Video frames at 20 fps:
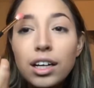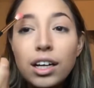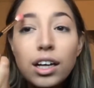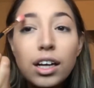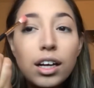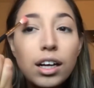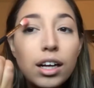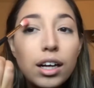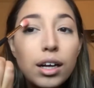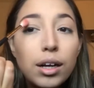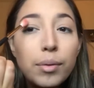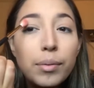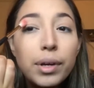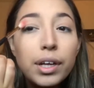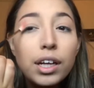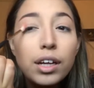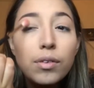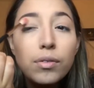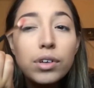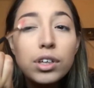And
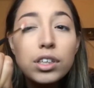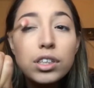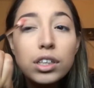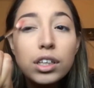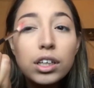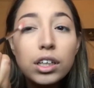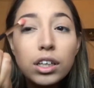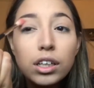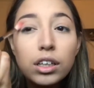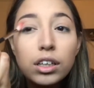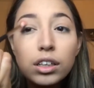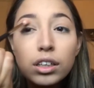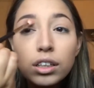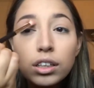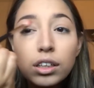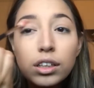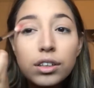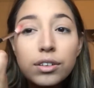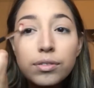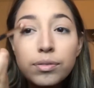then we're just going to
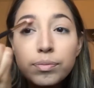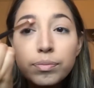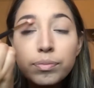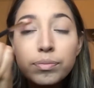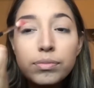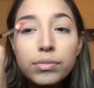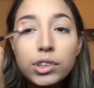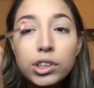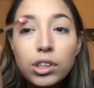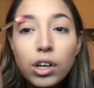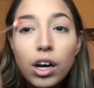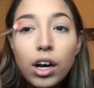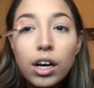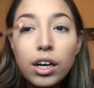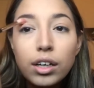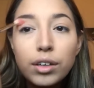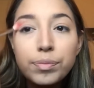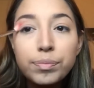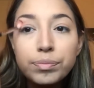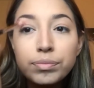
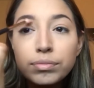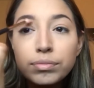start.